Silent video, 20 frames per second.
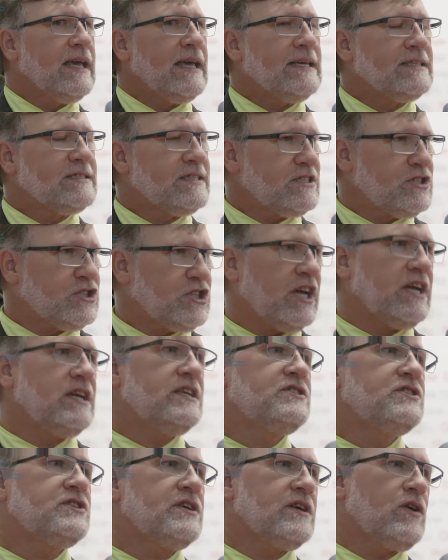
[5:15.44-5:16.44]
is it
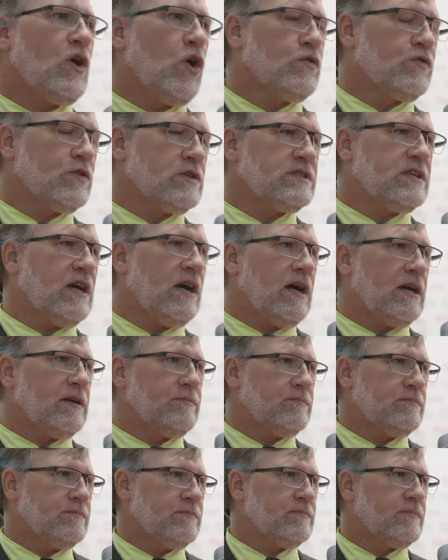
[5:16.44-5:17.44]
changing over time?
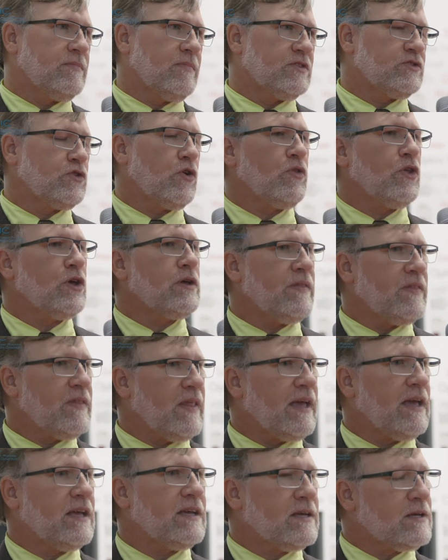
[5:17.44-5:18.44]
So
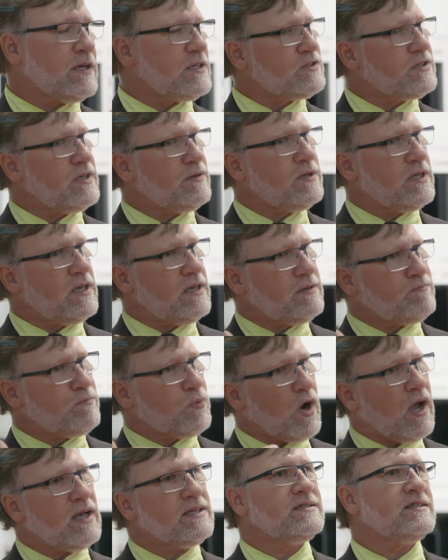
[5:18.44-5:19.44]
because in
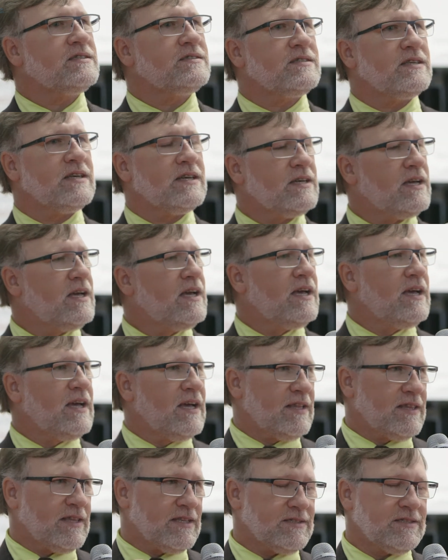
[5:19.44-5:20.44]
processing,
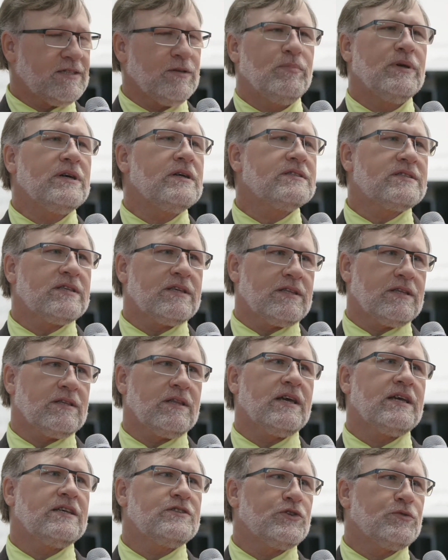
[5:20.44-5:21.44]
the stability of the
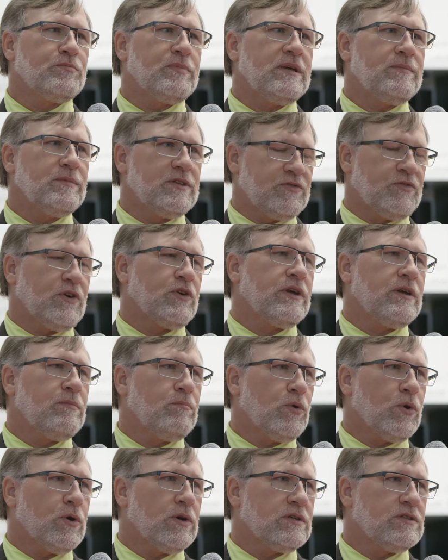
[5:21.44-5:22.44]
laser beam is very
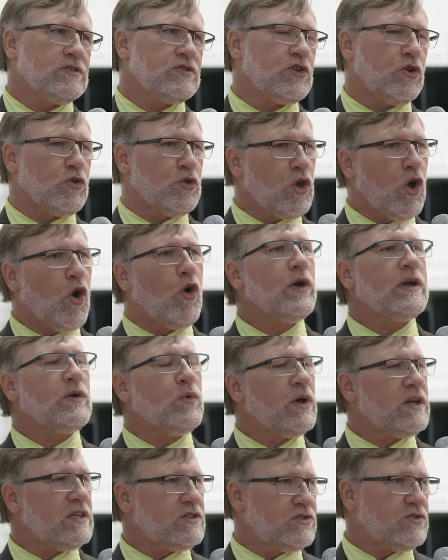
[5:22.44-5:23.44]
important. So knowing
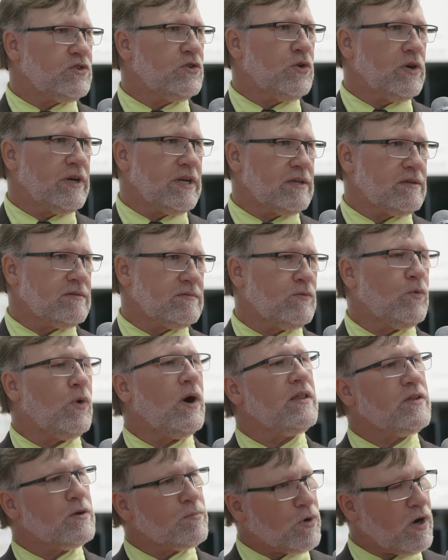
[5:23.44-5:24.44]
what it's doing
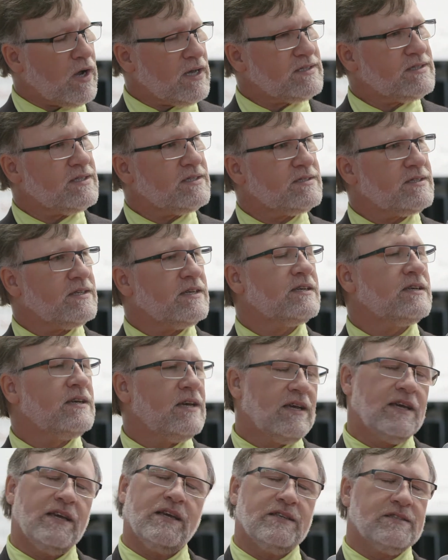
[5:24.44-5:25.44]
while they're processing
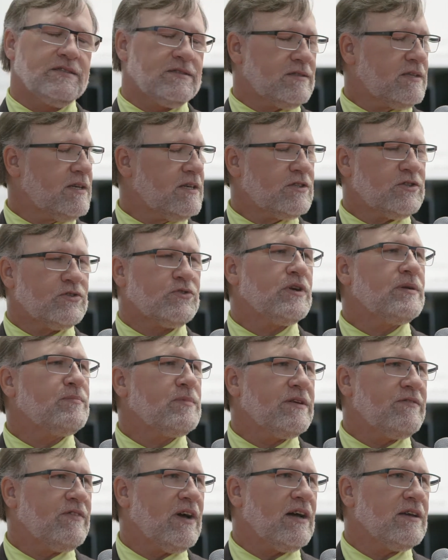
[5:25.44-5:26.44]
is
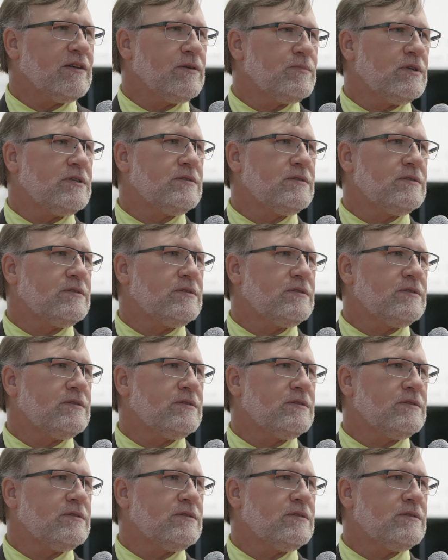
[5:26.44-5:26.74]
extremely valuable.